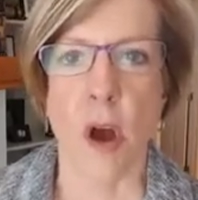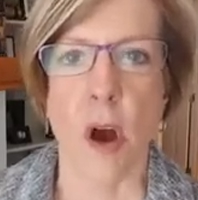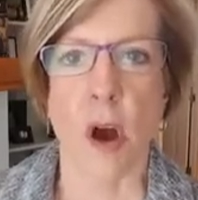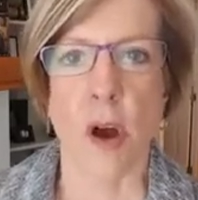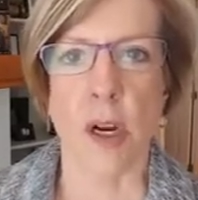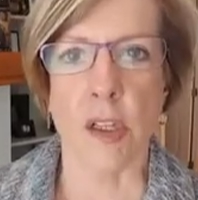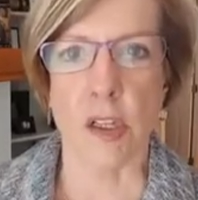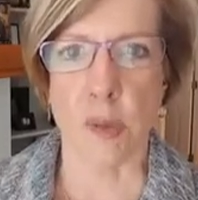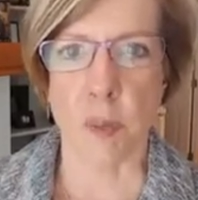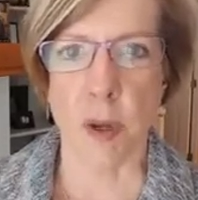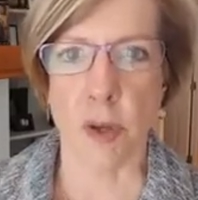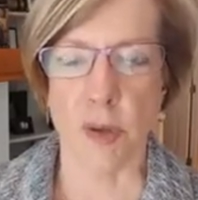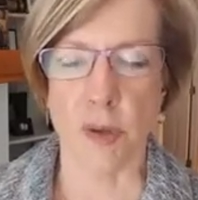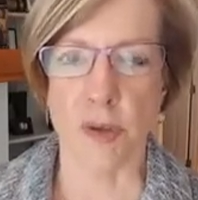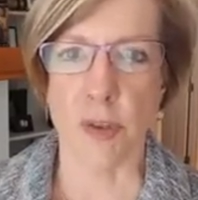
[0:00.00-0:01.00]
are
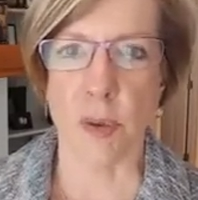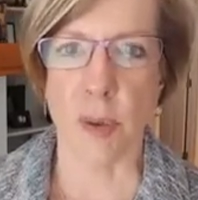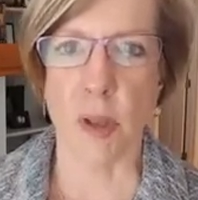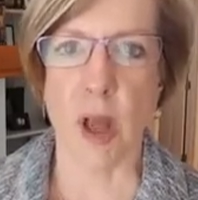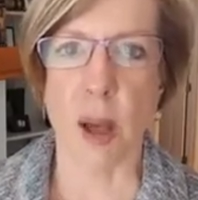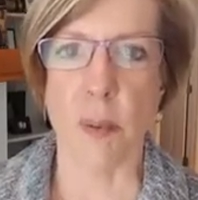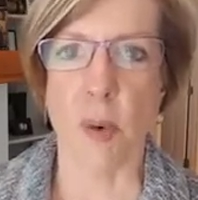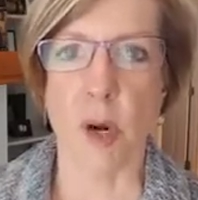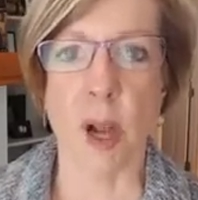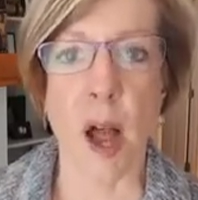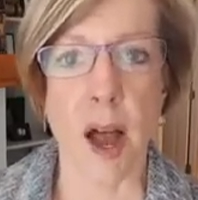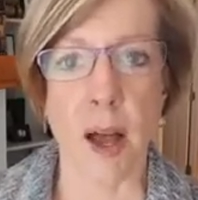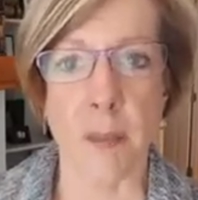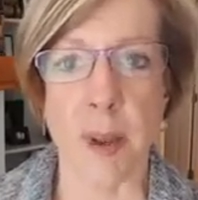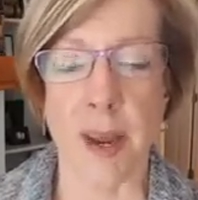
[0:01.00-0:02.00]
exposed to a lot more
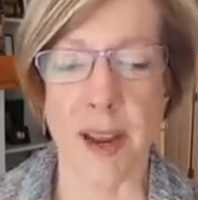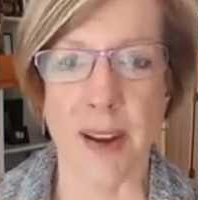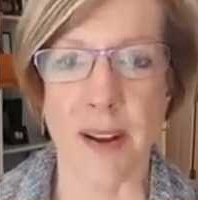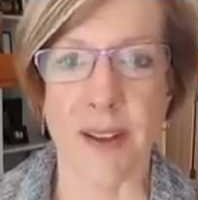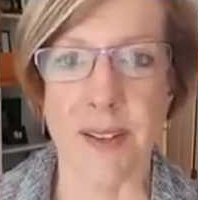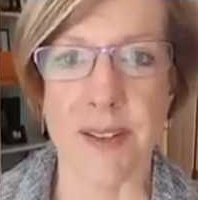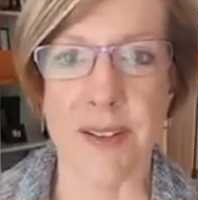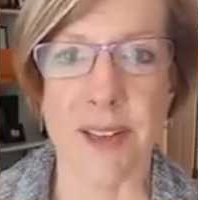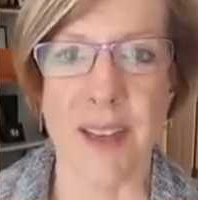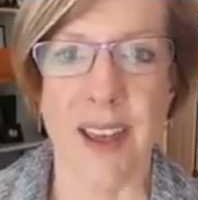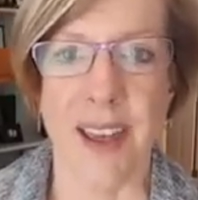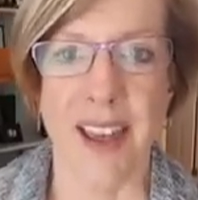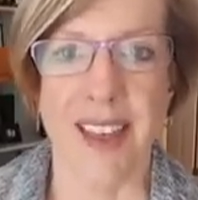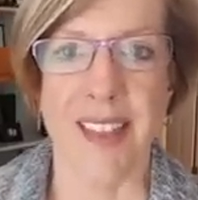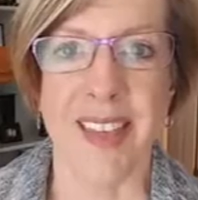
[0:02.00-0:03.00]
compounds
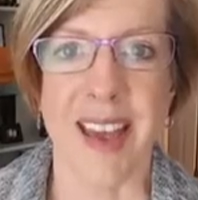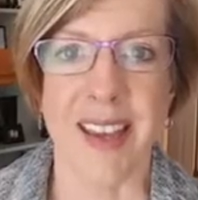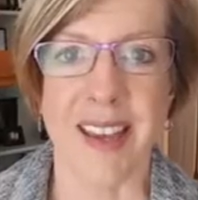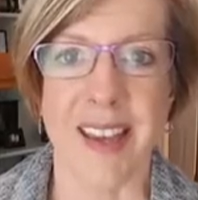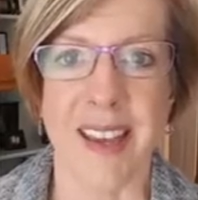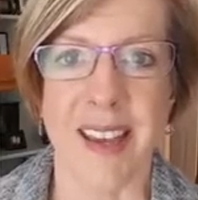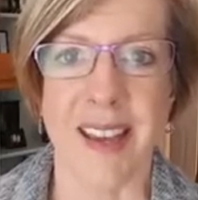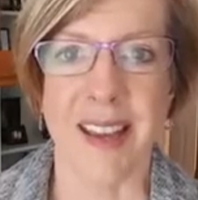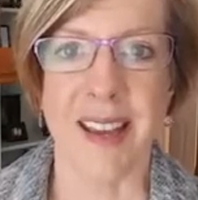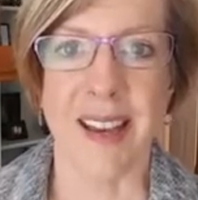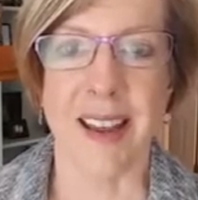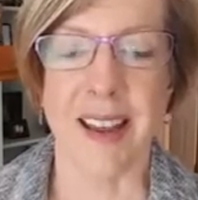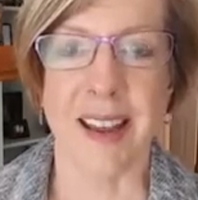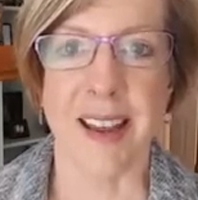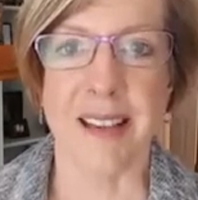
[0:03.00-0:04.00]
that
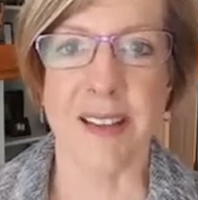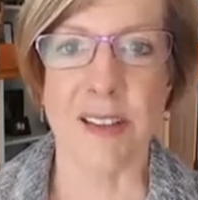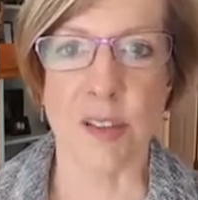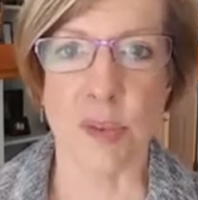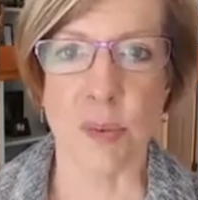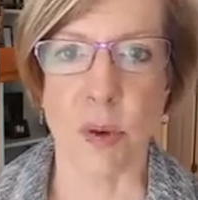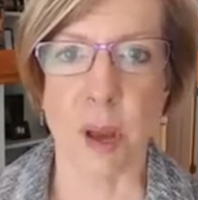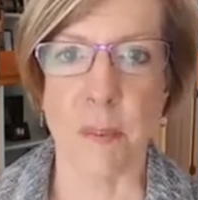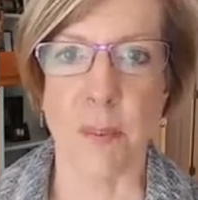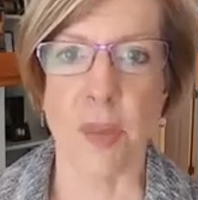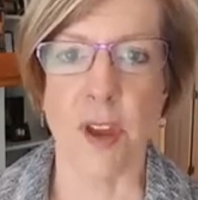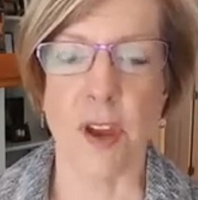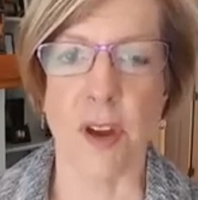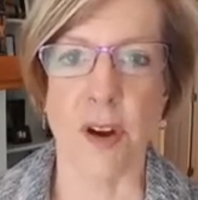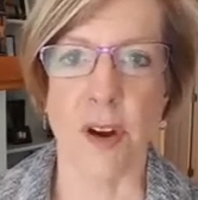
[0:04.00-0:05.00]
can disrupt
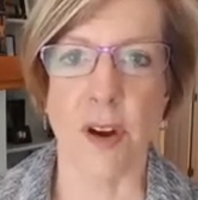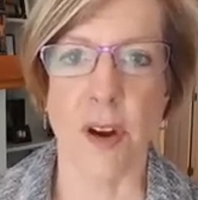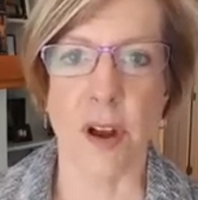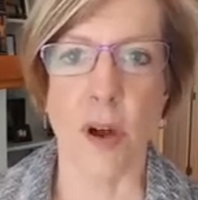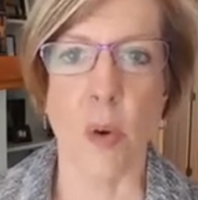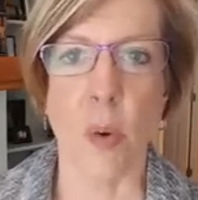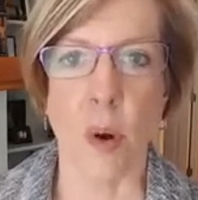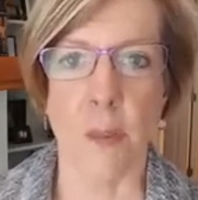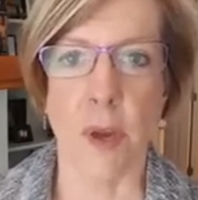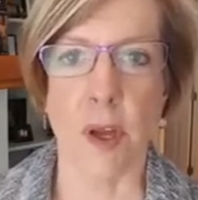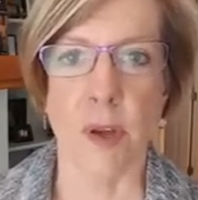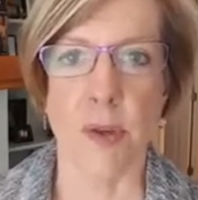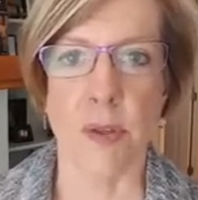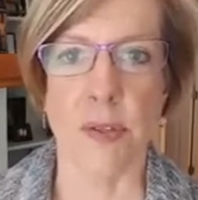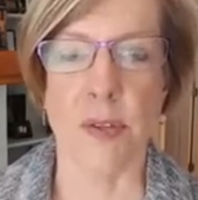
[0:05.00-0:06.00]
their
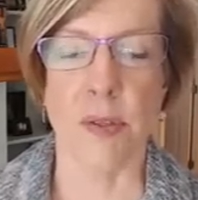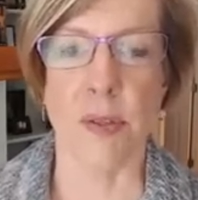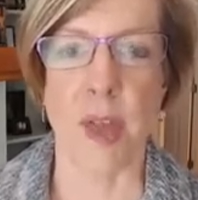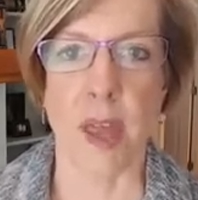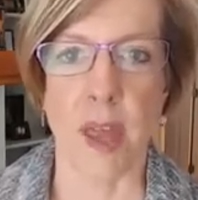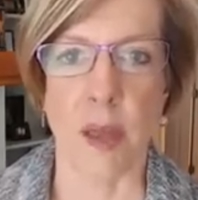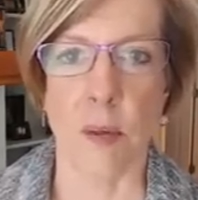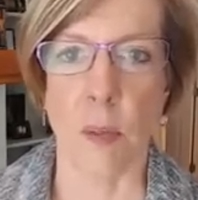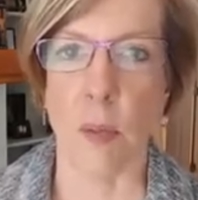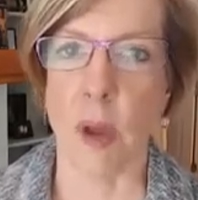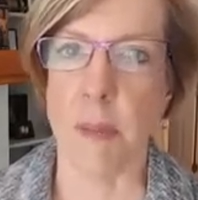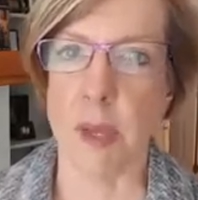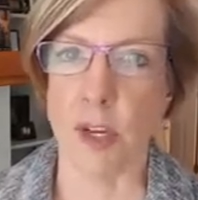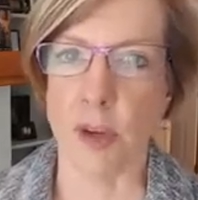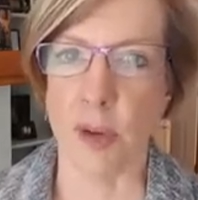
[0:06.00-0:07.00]
hormones than
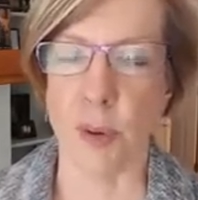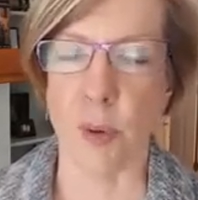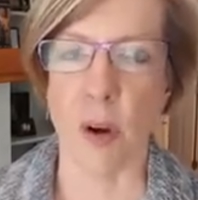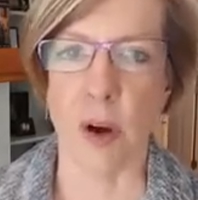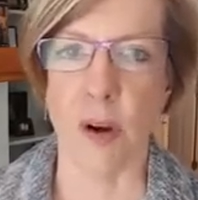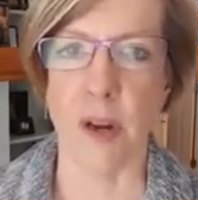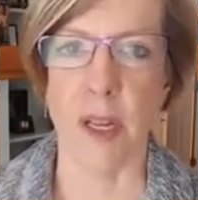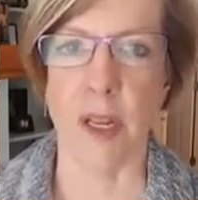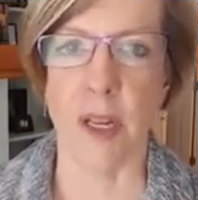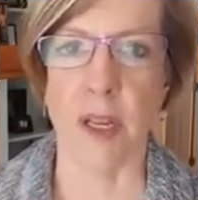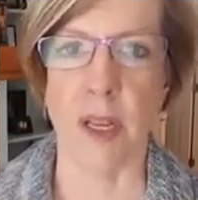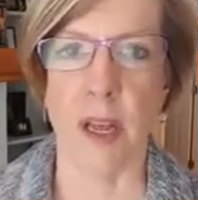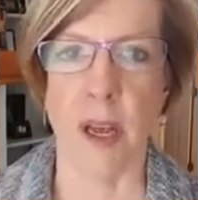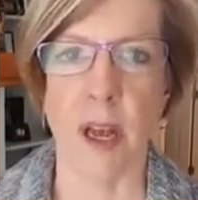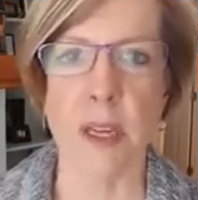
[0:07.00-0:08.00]
women who are
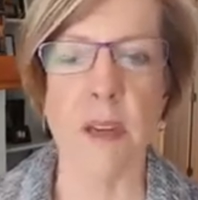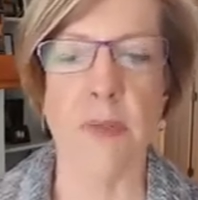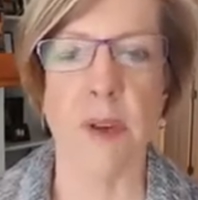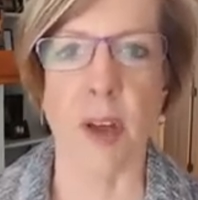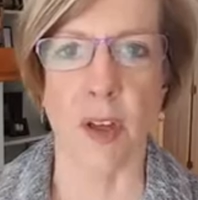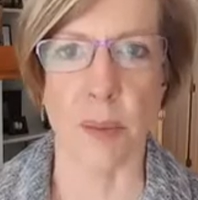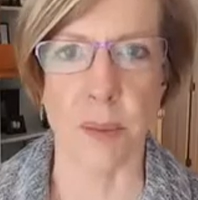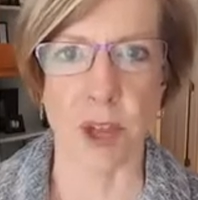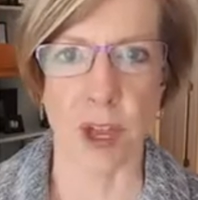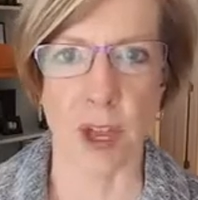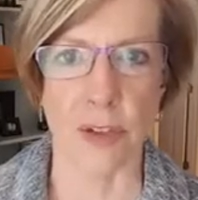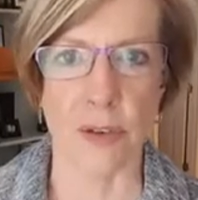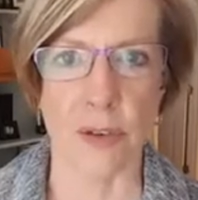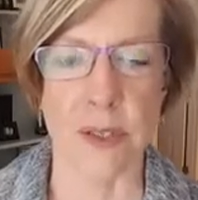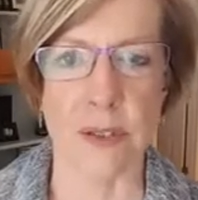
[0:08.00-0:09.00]
in undeveloped
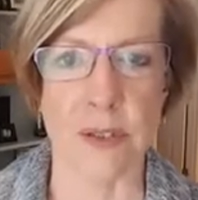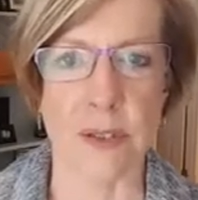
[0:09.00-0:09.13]
countries.